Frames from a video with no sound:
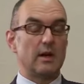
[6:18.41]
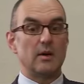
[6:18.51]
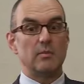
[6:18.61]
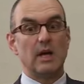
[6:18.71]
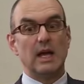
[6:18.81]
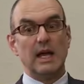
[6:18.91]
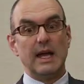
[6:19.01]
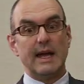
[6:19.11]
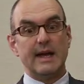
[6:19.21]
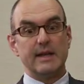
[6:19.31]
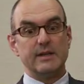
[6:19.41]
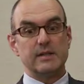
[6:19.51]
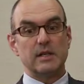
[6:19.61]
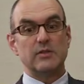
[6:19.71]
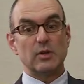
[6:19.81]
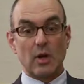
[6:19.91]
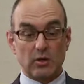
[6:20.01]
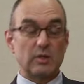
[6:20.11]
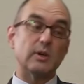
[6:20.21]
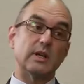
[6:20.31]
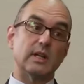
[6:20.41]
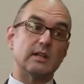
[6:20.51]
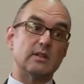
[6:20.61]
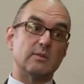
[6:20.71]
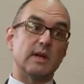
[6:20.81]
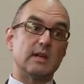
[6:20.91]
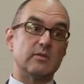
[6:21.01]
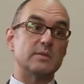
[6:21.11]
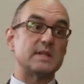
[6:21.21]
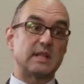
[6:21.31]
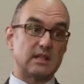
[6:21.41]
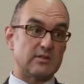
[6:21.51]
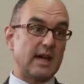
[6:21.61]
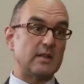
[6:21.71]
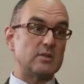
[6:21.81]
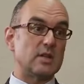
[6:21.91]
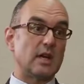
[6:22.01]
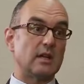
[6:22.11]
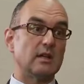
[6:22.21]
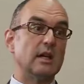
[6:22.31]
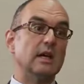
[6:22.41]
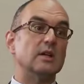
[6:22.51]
Um, and if you're only working in the domain of a particular value chain,